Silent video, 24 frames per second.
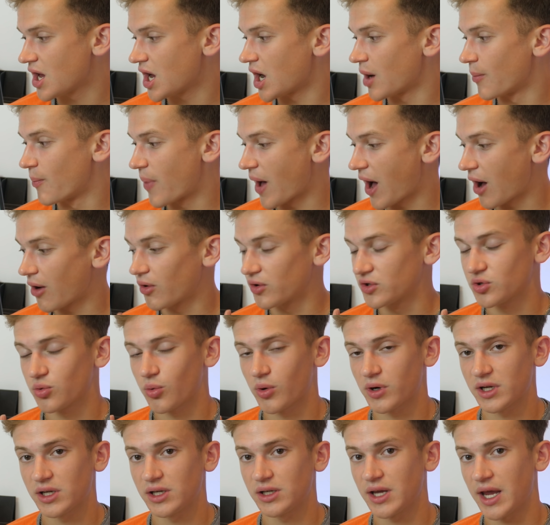About
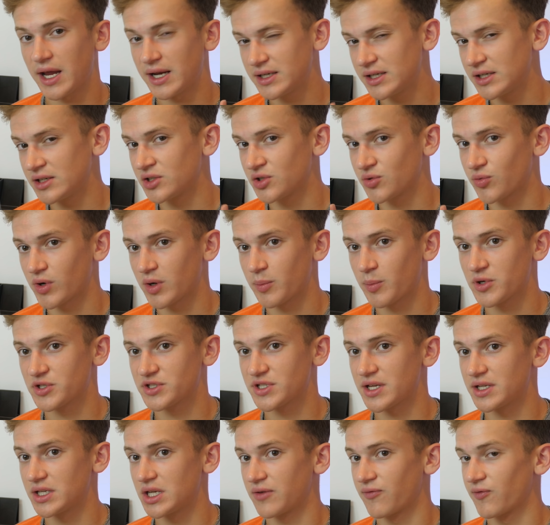a 18 to
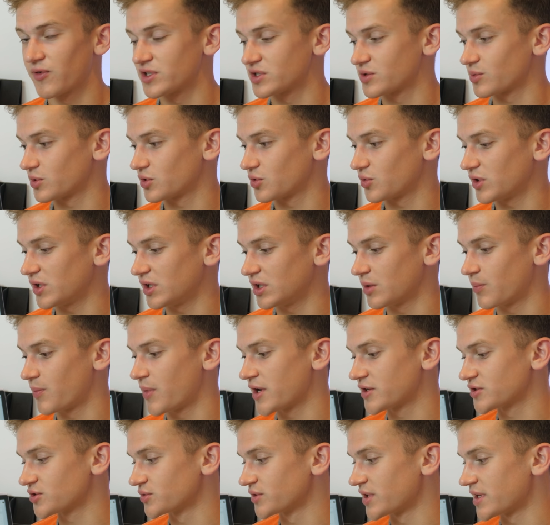20% difference between the
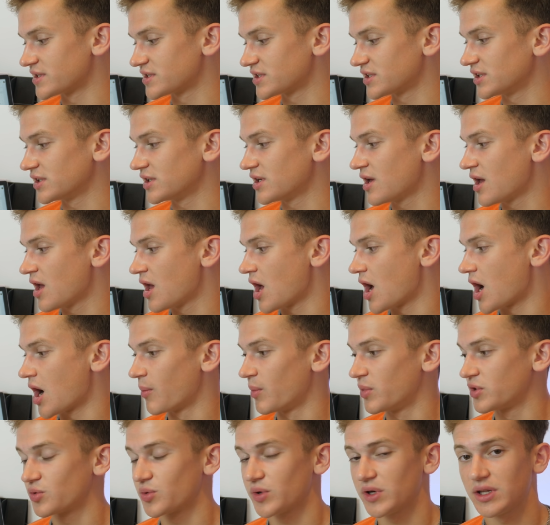pixel density
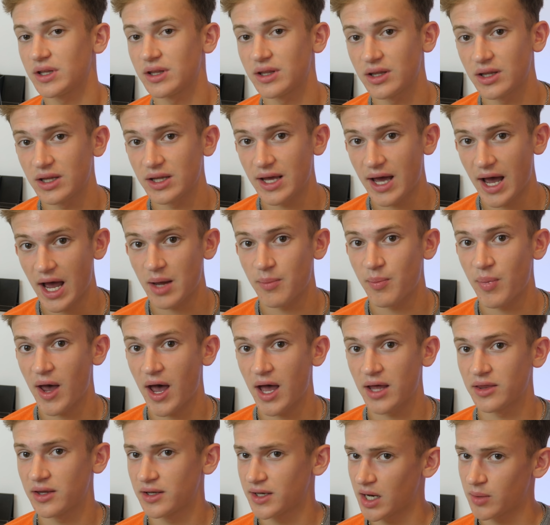between the
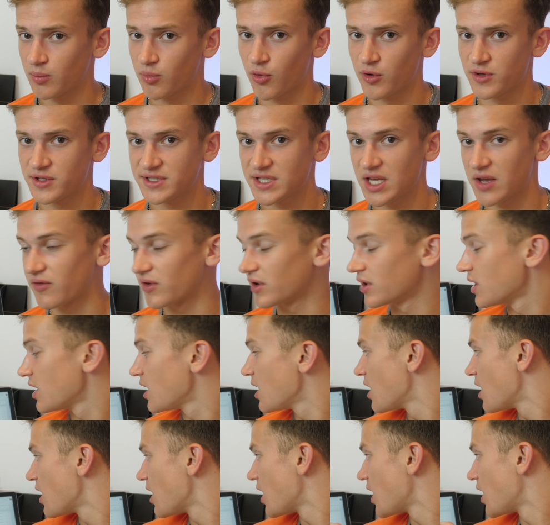iPad, the 9.7,
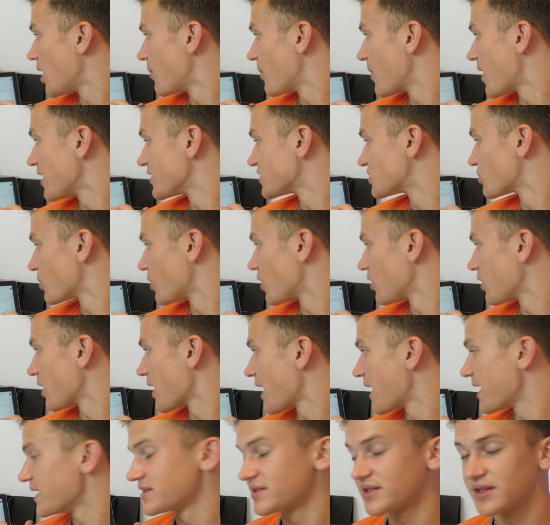as well
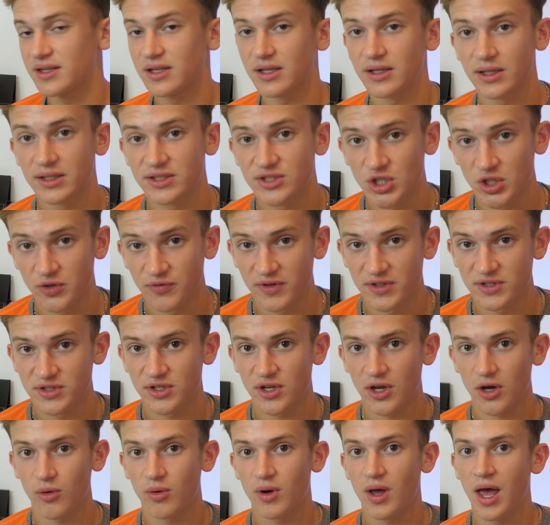as the Surface
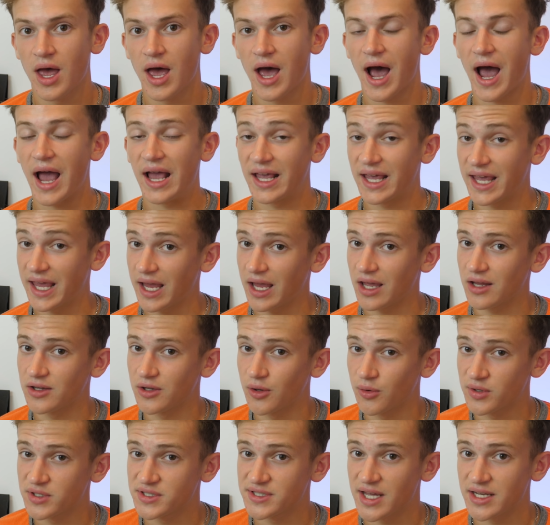Go. I can
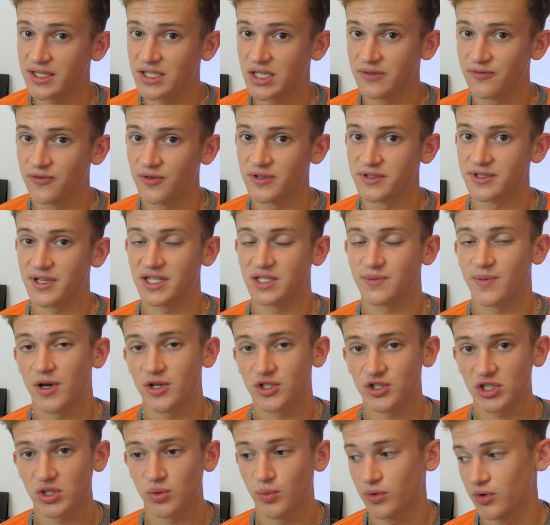notice that difference,
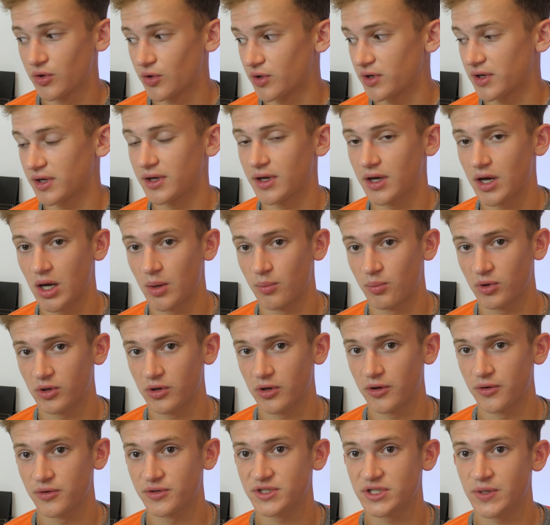especially when looking up
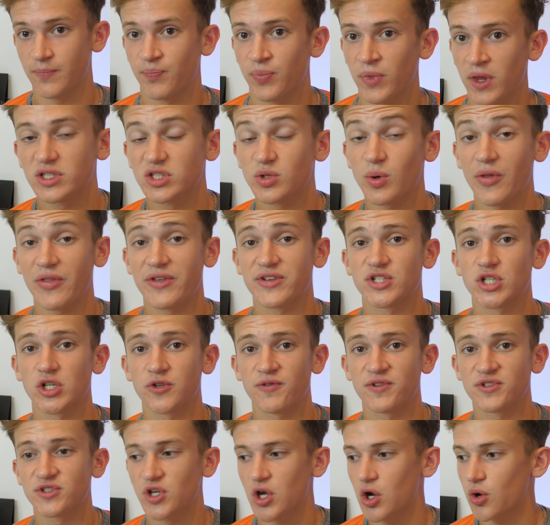close. So while the
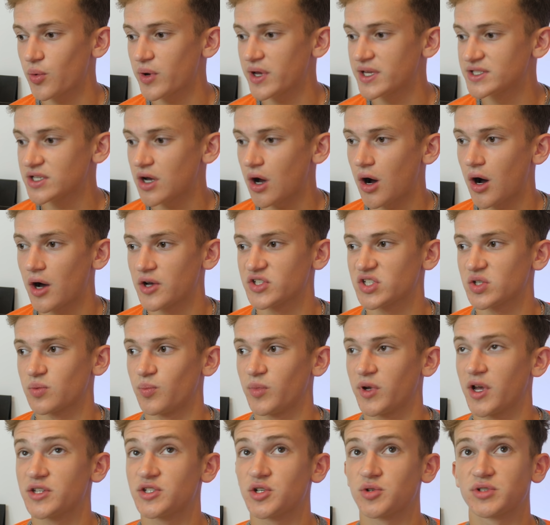Surface Go is awesome
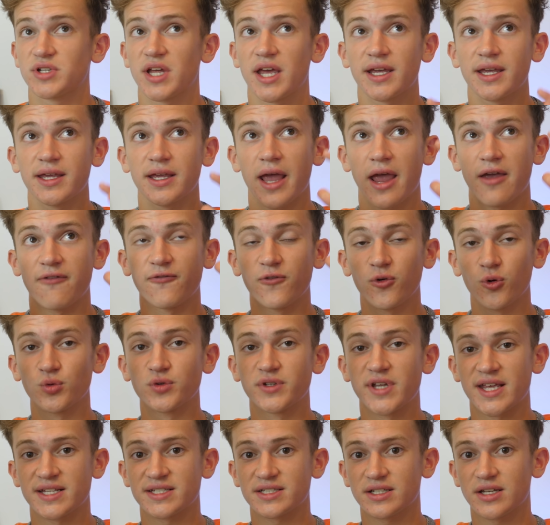because you're taking a full
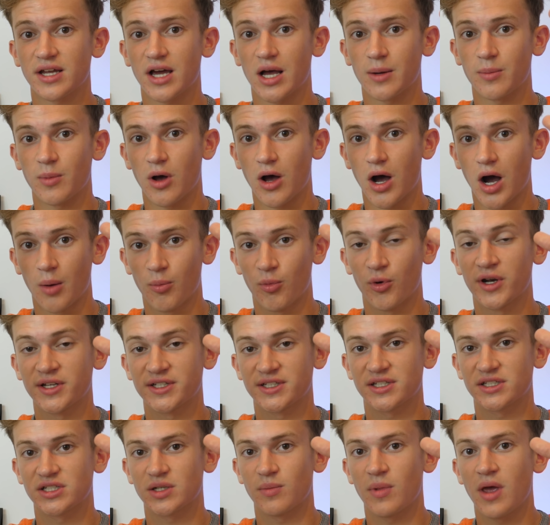desktop operating
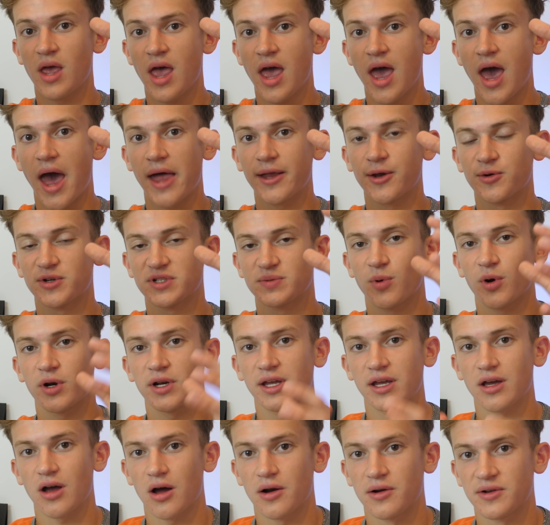system and you're just
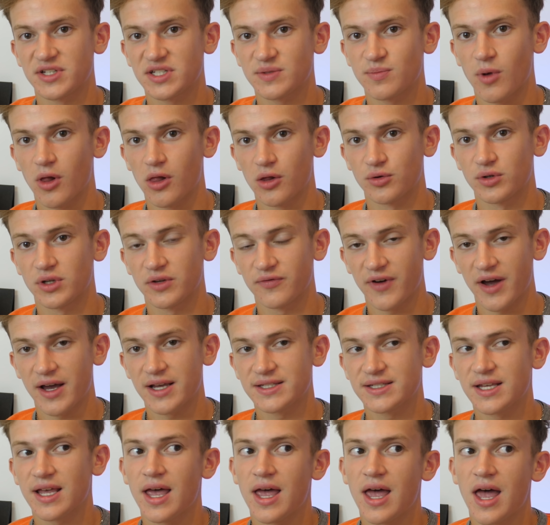putting it on a smaller
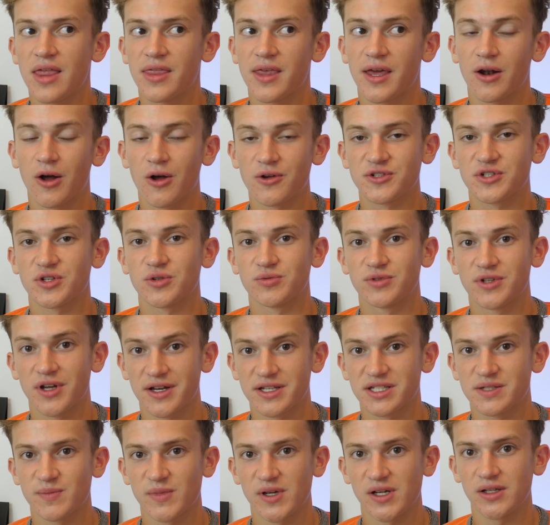device, that also
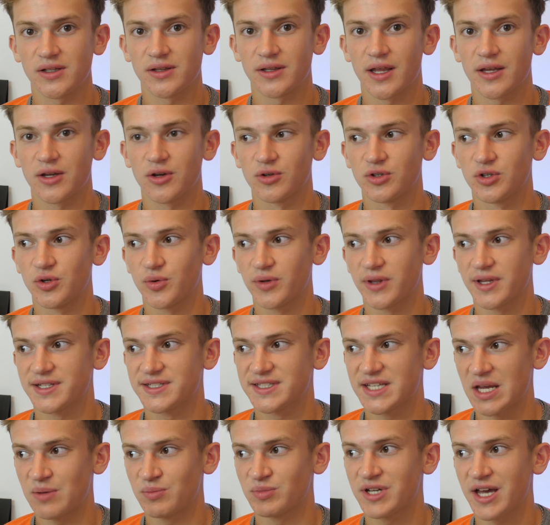does mean that you're doing the same